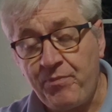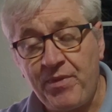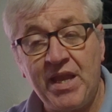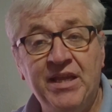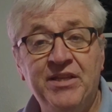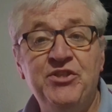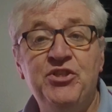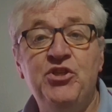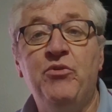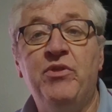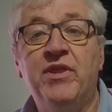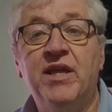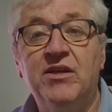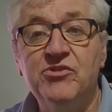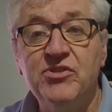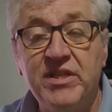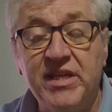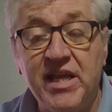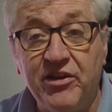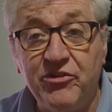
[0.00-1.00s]
and
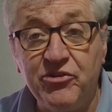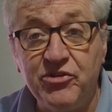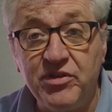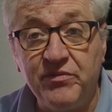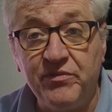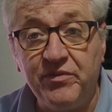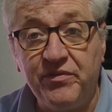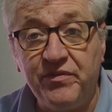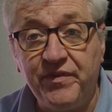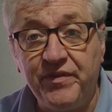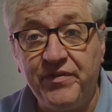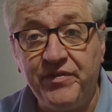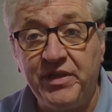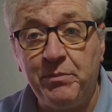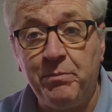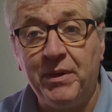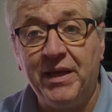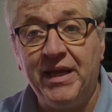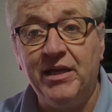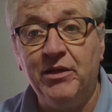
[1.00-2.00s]

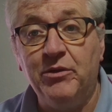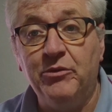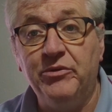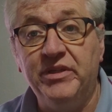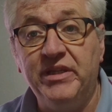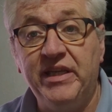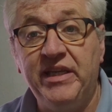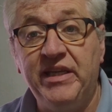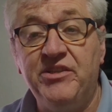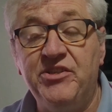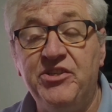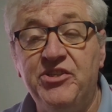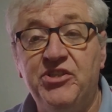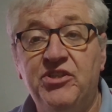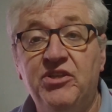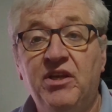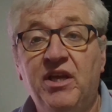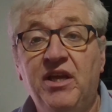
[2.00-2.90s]
£2,950 each,